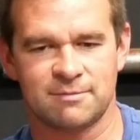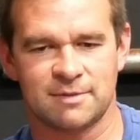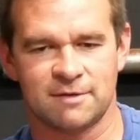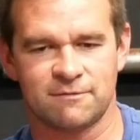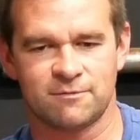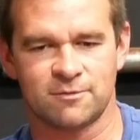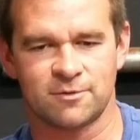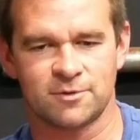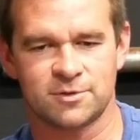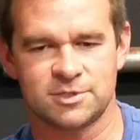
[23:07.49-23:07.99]
My
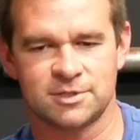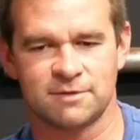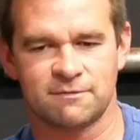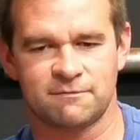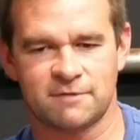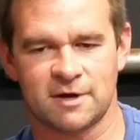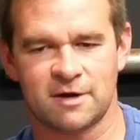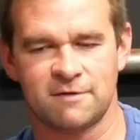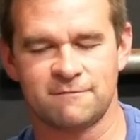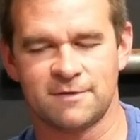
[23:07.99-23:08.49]
Fourth
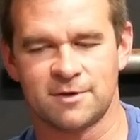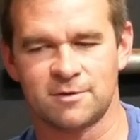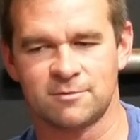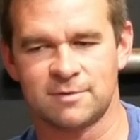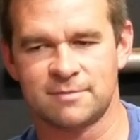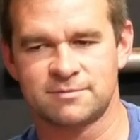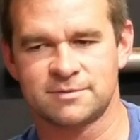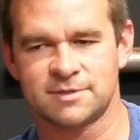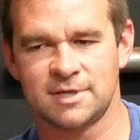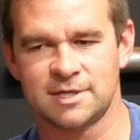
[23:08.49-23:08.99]
Shift Firefighter
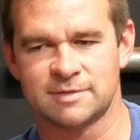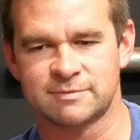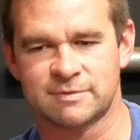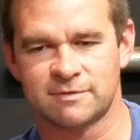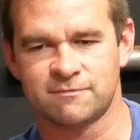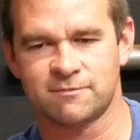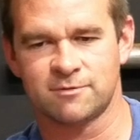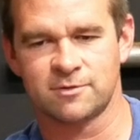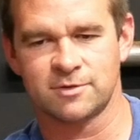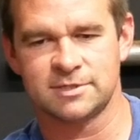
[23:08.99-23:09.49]
website, number
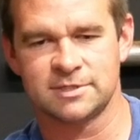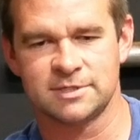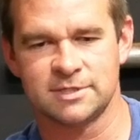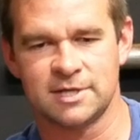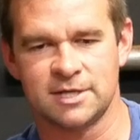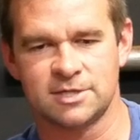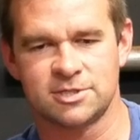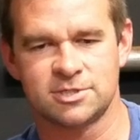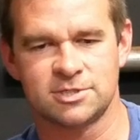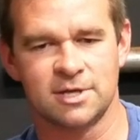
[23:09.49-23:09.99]
4th
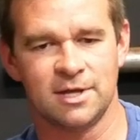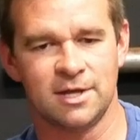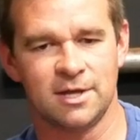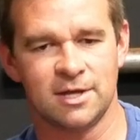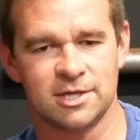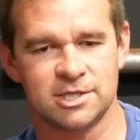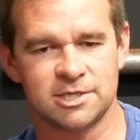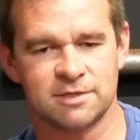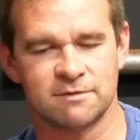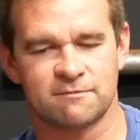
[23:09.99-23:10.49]

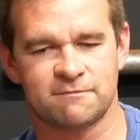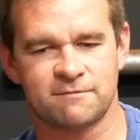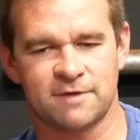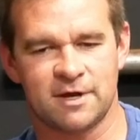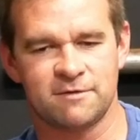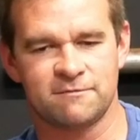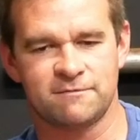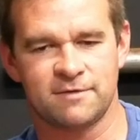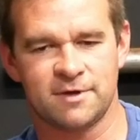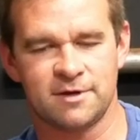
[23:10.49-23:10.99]
Shift
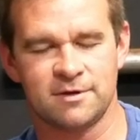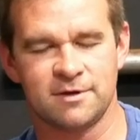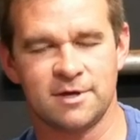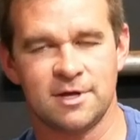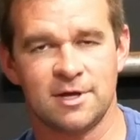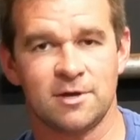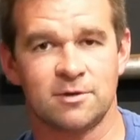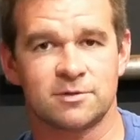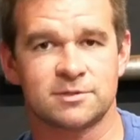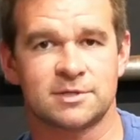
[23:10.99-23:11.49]
Firefighter.
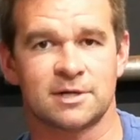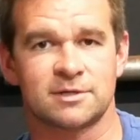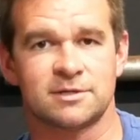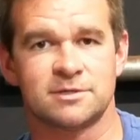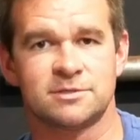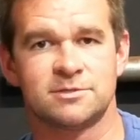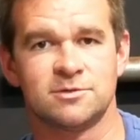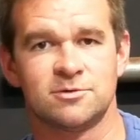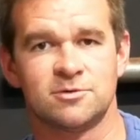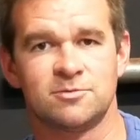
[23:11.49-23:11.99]
I'll talk to
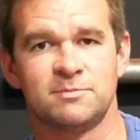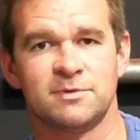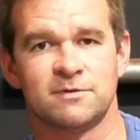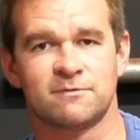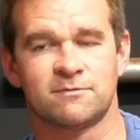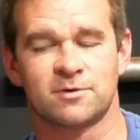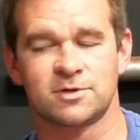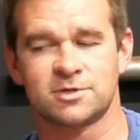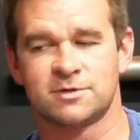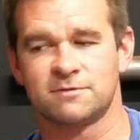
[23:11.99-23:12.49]
you soon. Be a
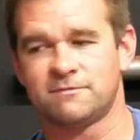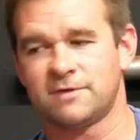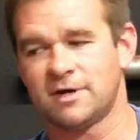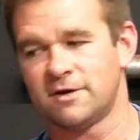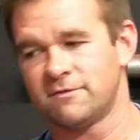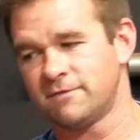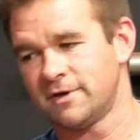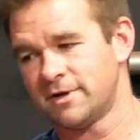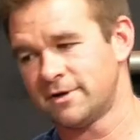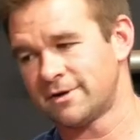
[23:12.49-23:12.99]
Fourth Shift
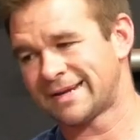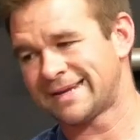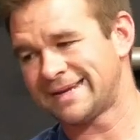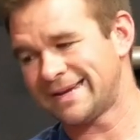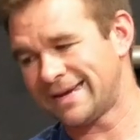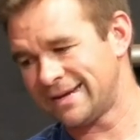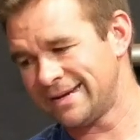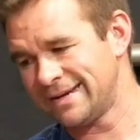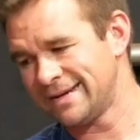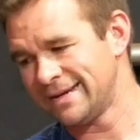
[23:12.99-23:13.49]
Firefighter
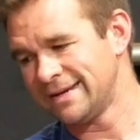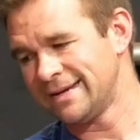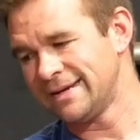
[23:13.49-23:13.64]
again.